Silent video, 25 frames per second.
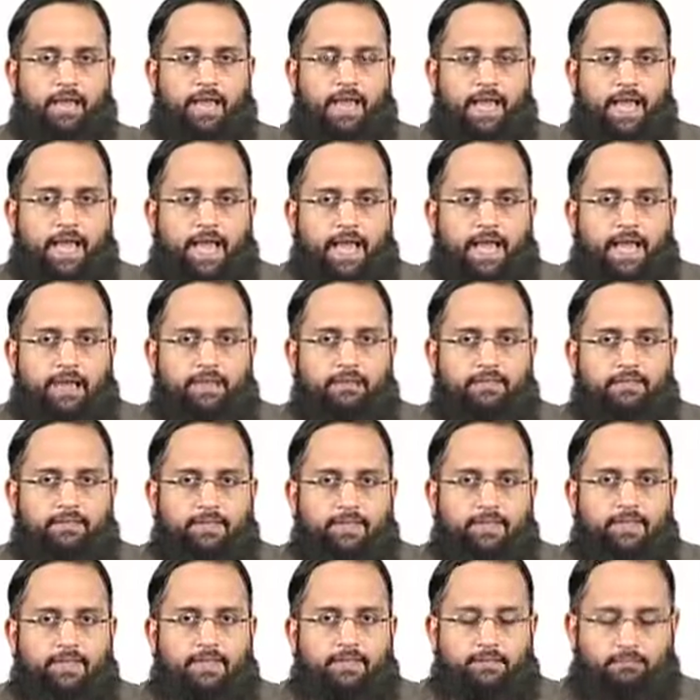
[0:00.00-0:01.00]
and
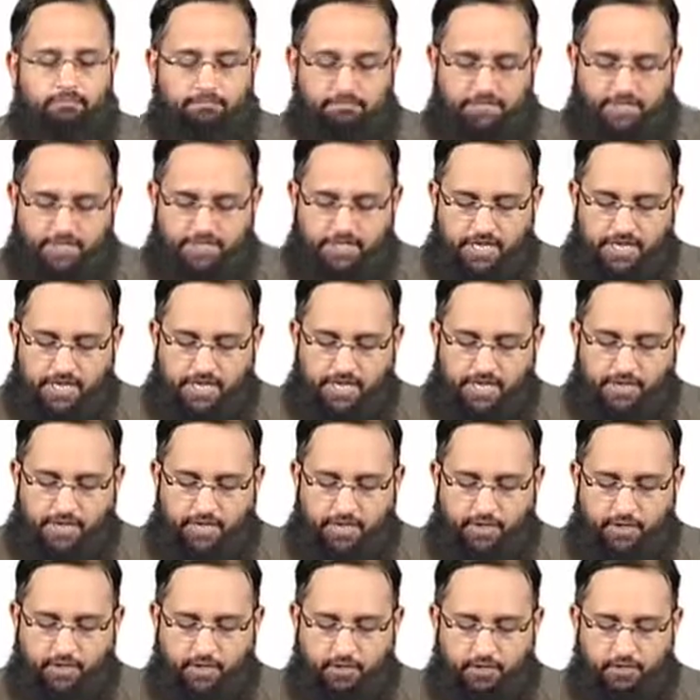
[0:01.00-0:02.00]
their machine
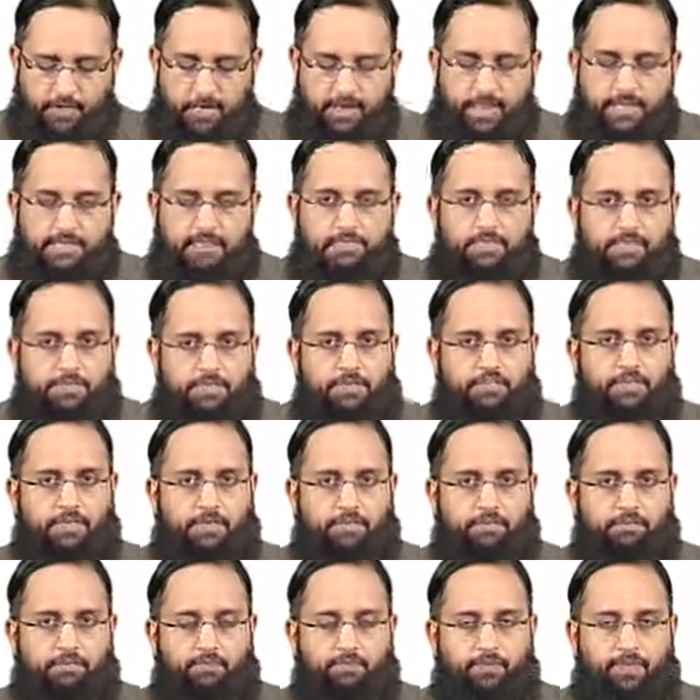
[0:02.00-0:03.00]
utilization.